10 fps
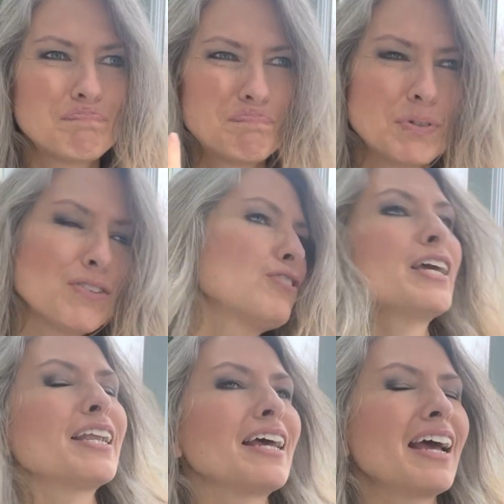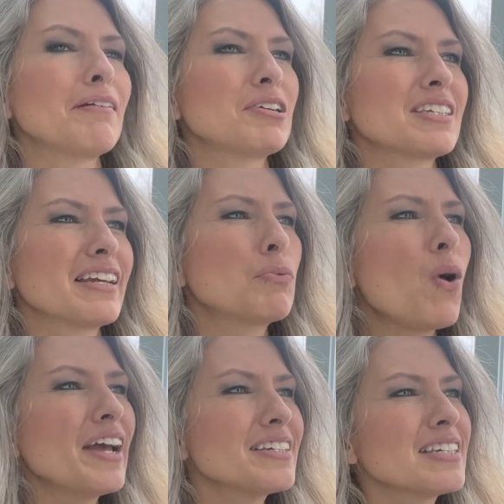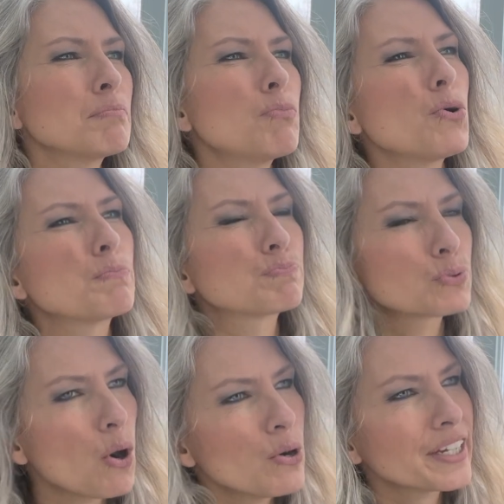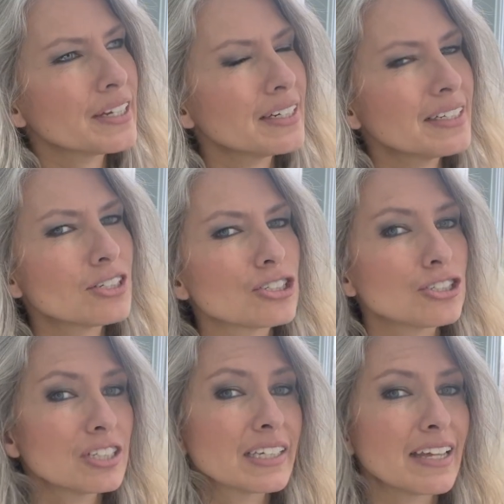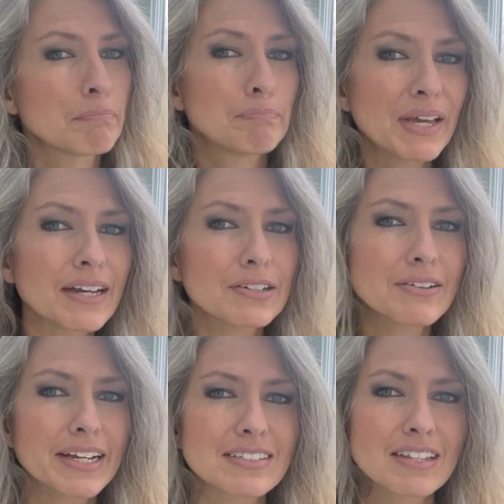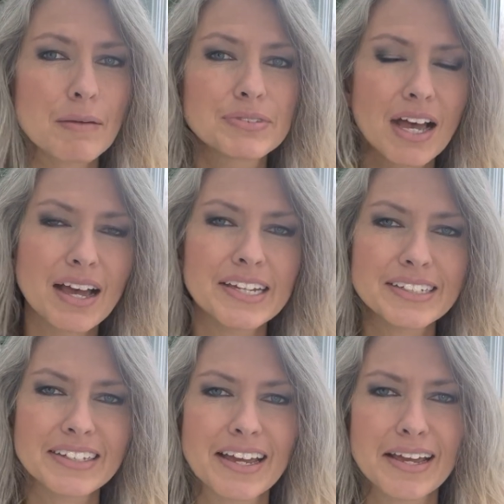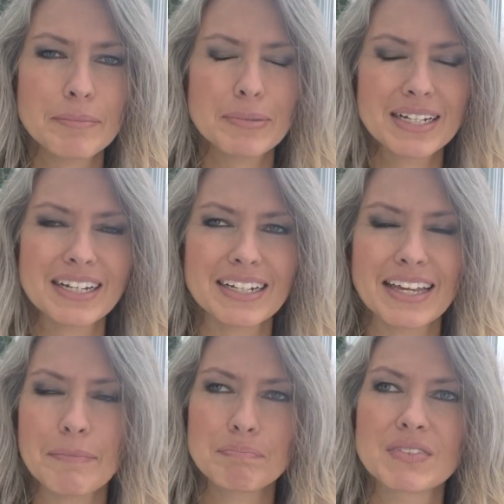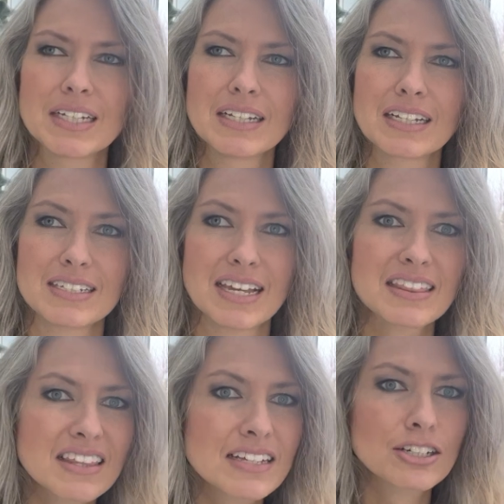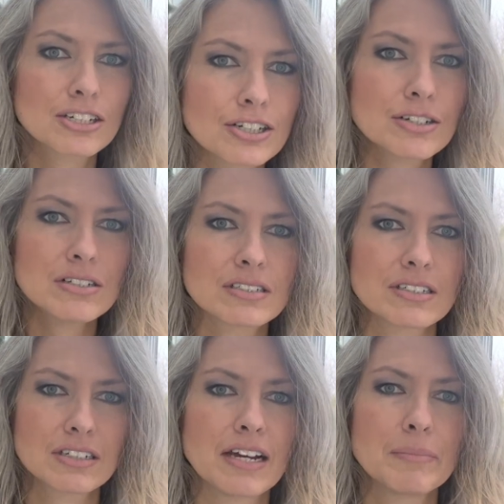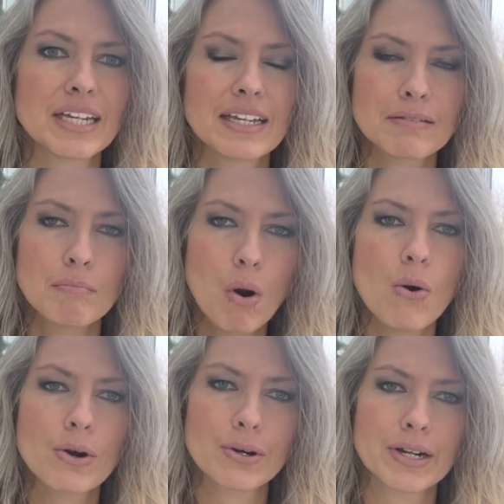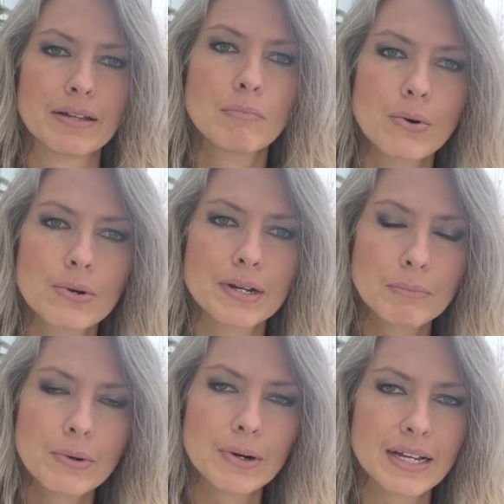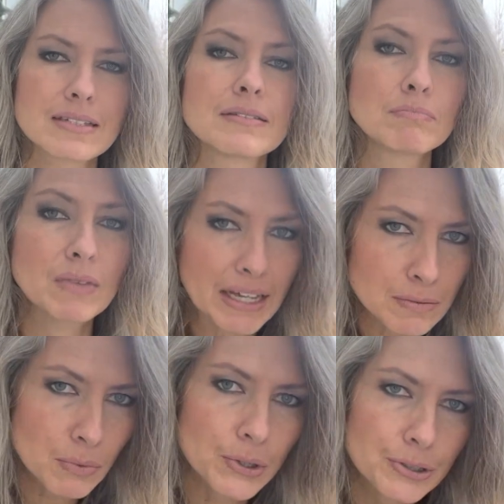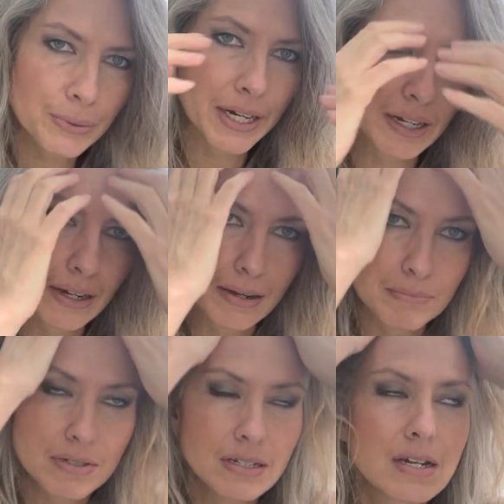poofy, and I was like, why is it more broken? It should get better. I stopped dyeing them, but it kept, because I think the curls are coming in more and more and more as more gray comes.